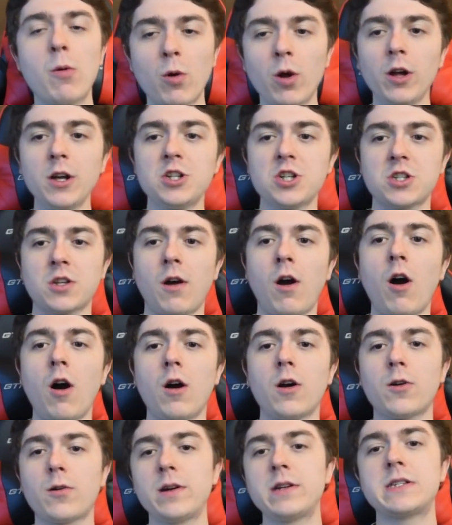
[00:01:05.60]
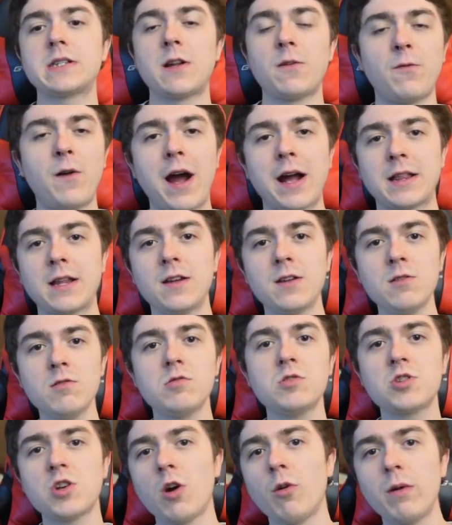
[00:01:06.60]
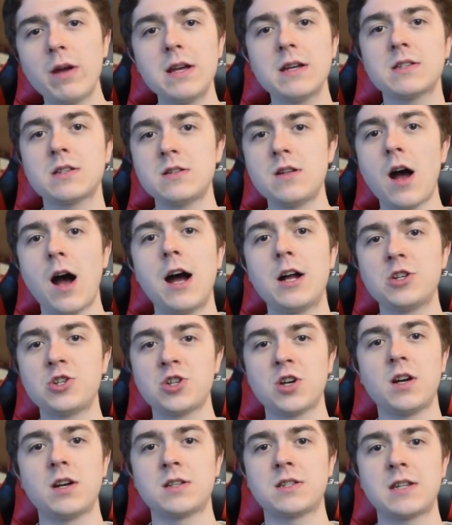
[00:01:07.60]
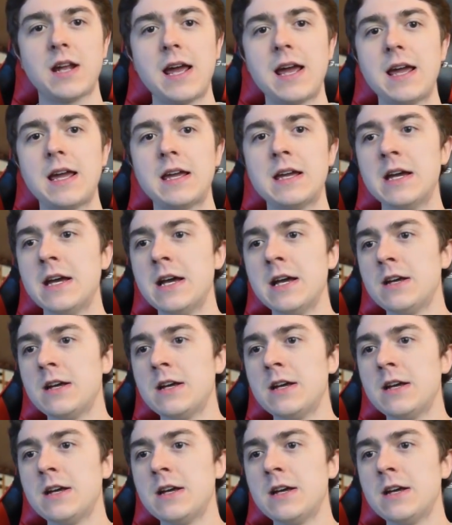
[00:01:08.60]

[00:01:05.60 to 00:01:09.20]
It really just concretes the fact that Eugeo! is not just a